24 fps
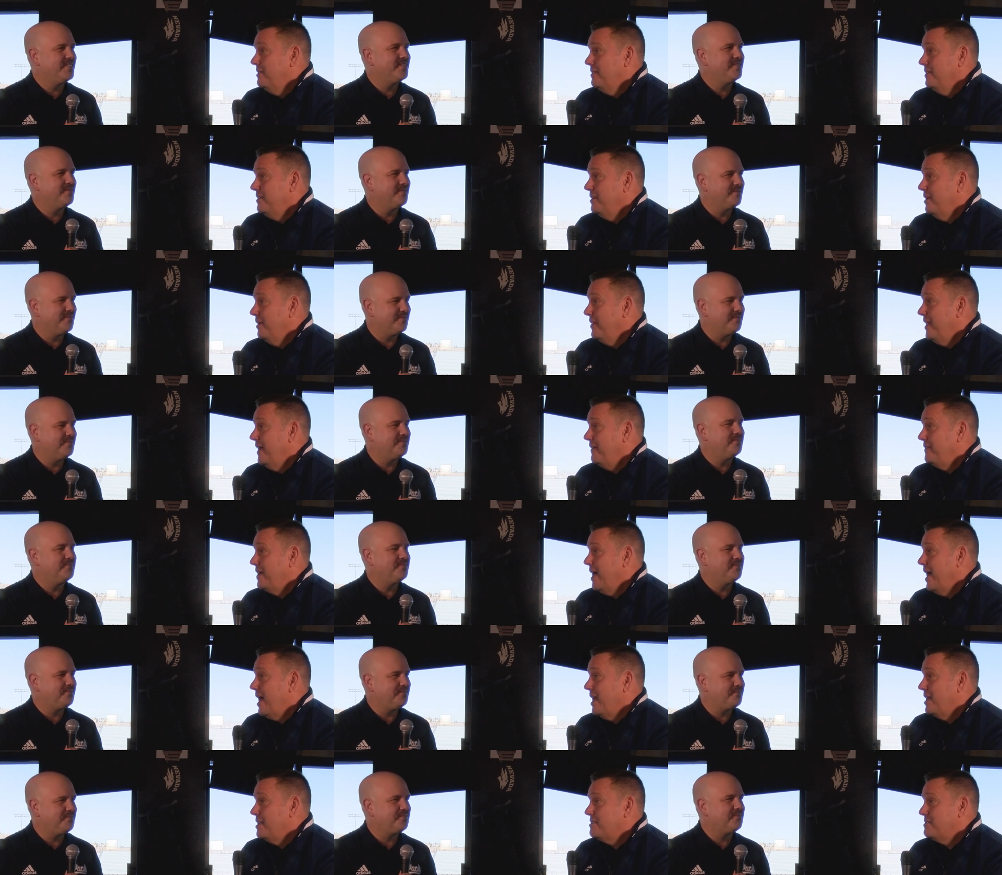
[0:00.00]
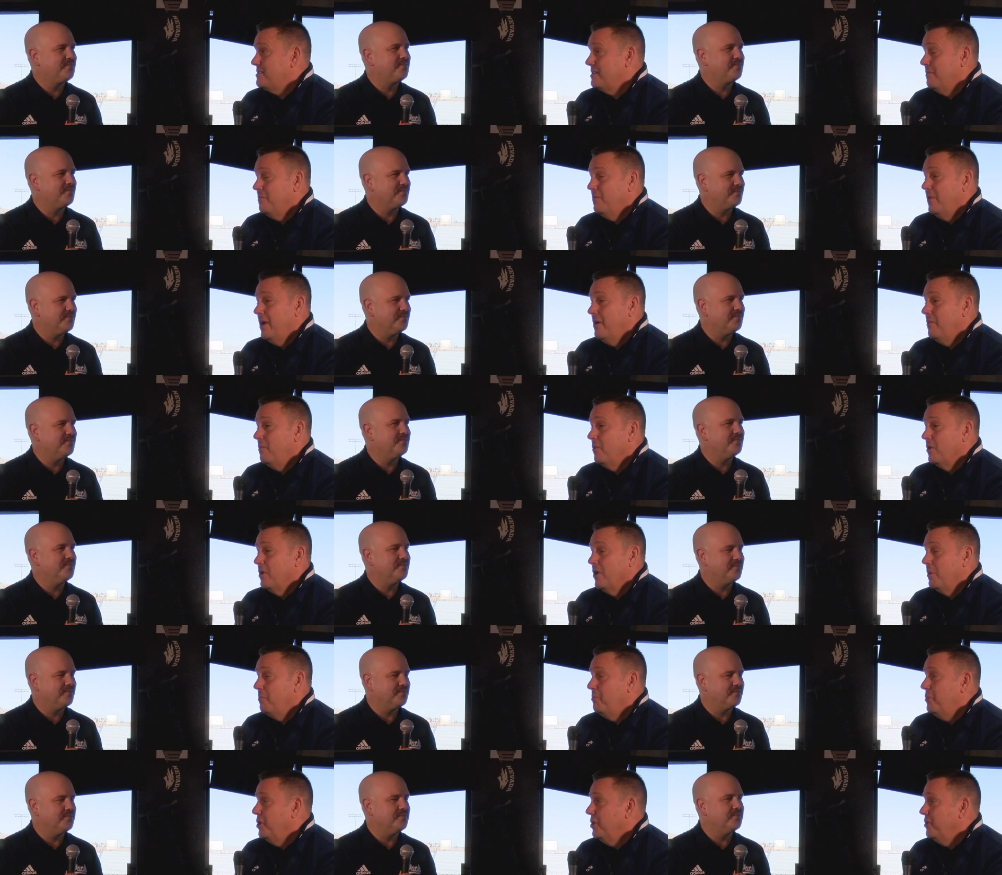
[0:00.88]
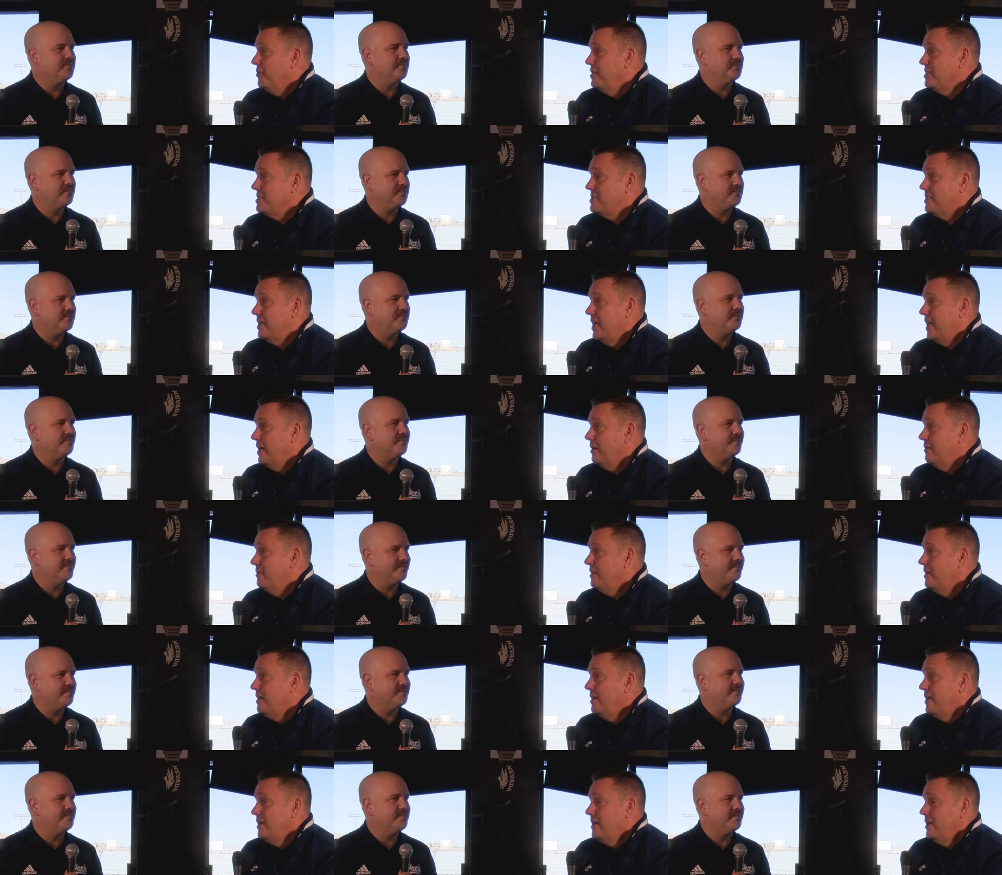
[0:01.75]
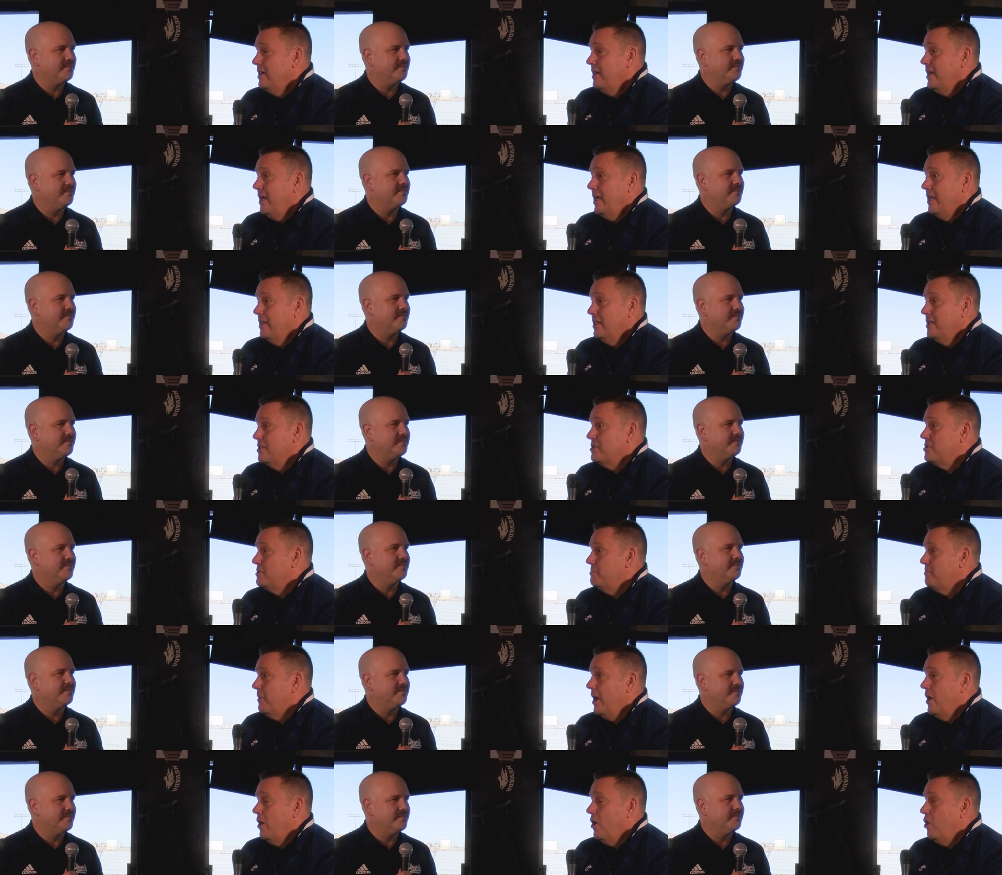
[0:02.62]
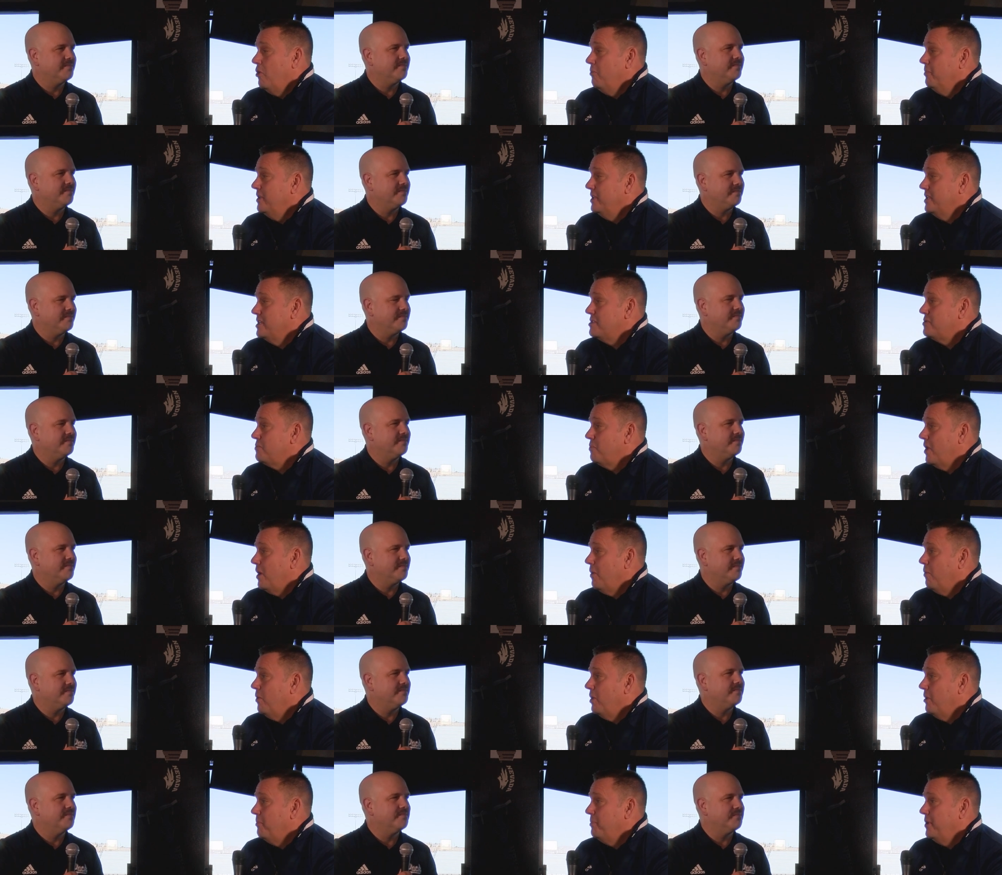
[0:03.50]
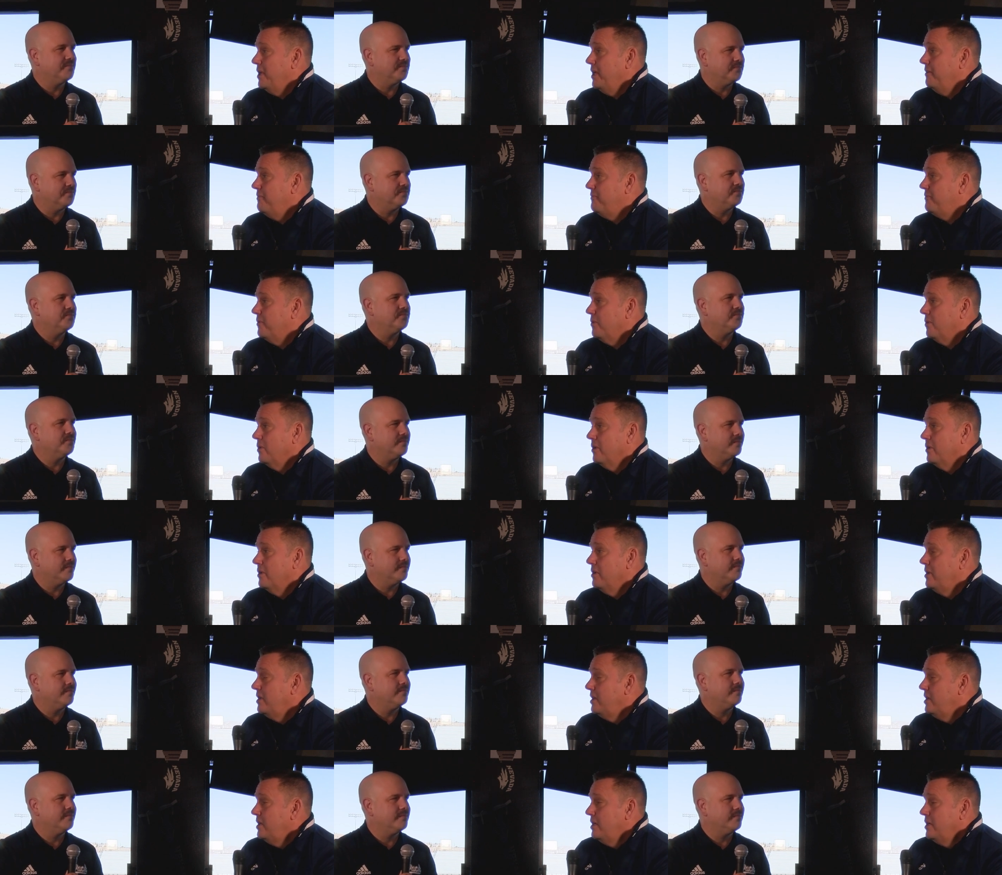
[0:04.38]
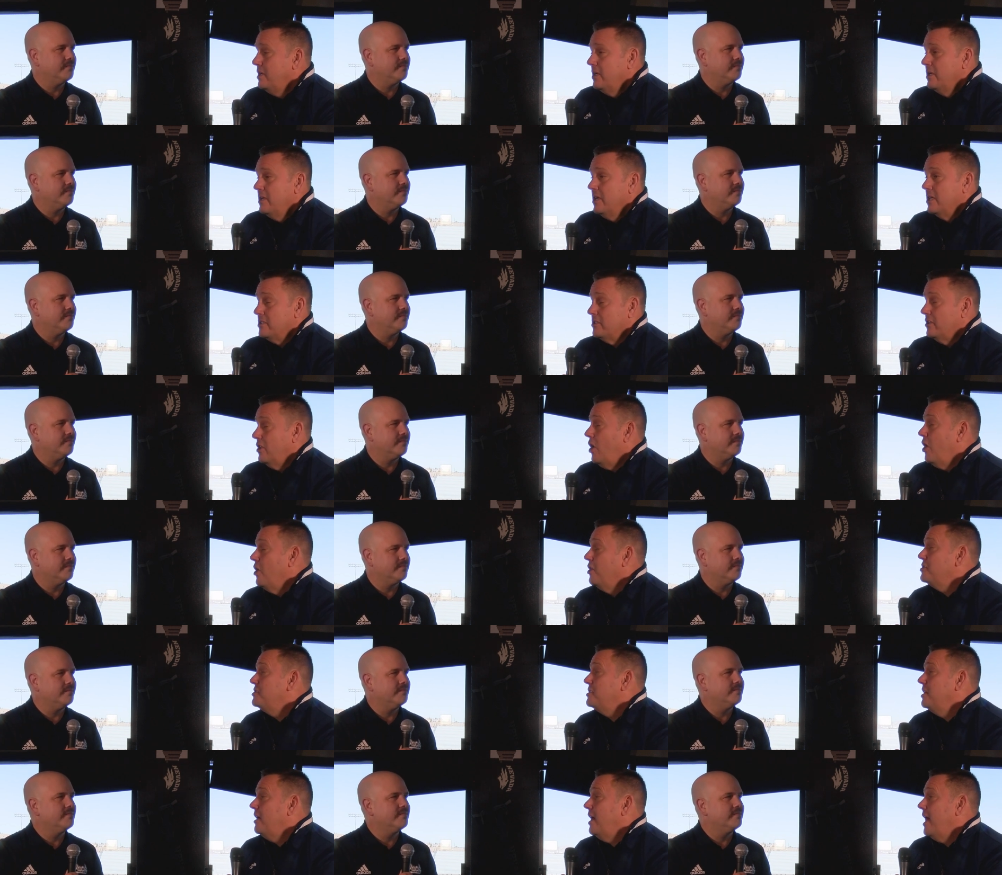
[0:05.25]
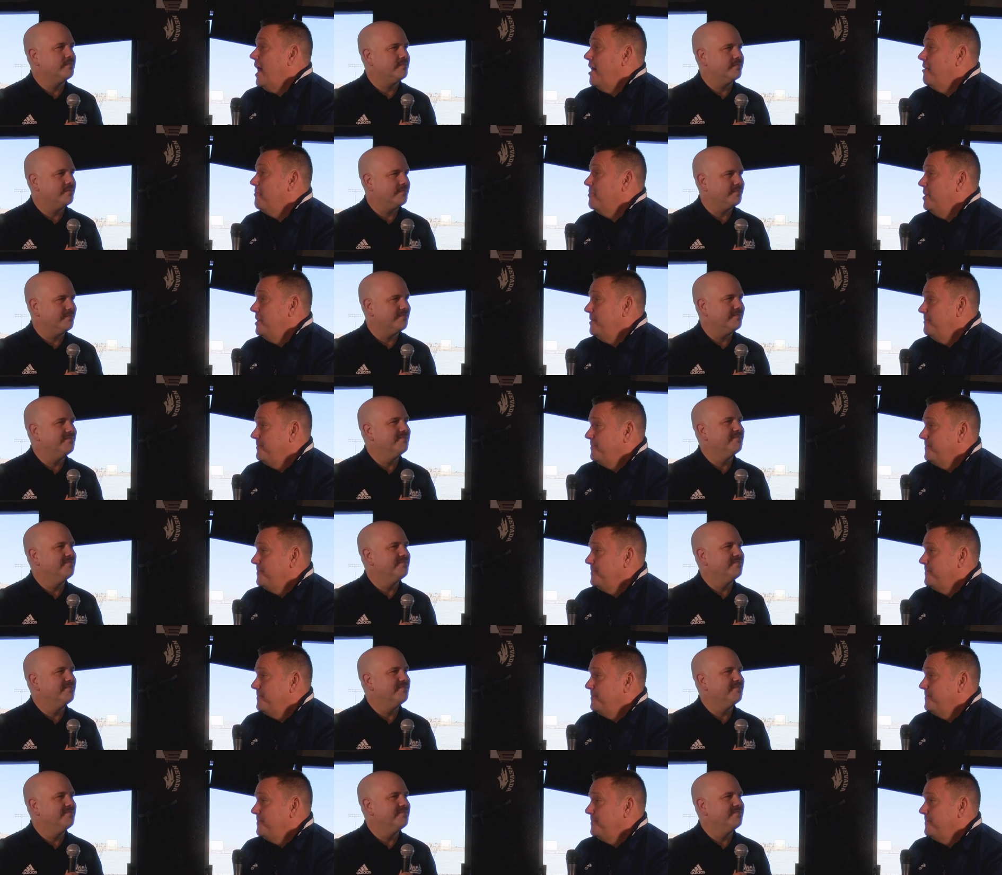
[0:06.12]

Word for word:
Speaker 1: You know, they've got us, and, and we're going to build this thing, and and this is my home, and this is where I want to be for as long as they'll have me.